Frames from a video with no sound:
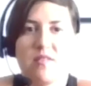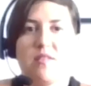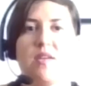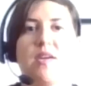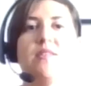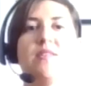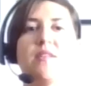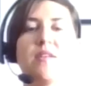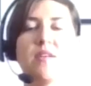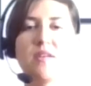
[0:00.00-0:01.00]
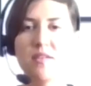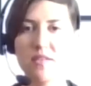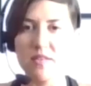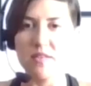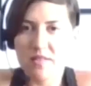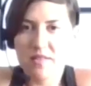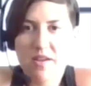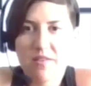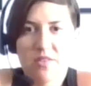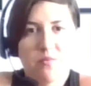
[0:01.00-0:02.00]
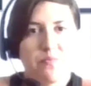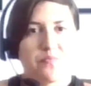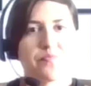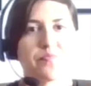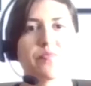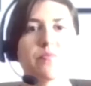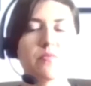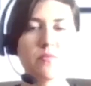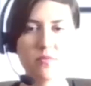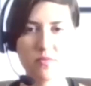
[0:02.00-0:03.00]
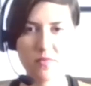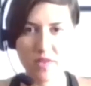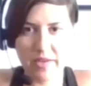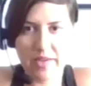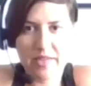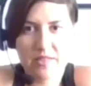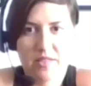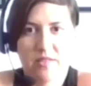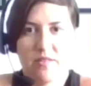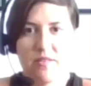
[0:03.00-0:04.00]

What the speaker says: Nice. 7, 8,